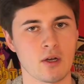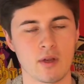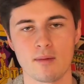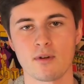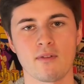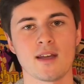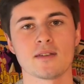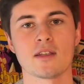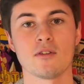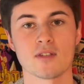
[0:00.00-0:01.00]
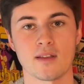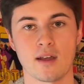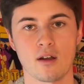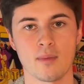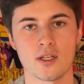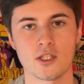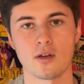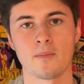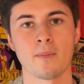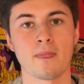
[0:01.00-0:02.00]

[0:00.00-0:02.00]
improvising using that arpeggio.